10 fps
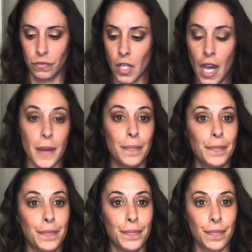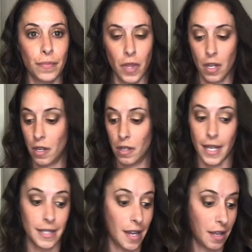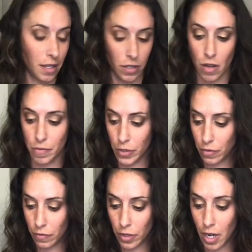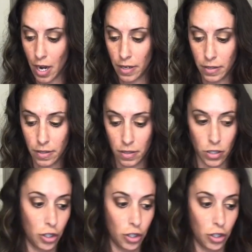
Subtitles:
Okay, that's it. That's all I'm doing for the eyes.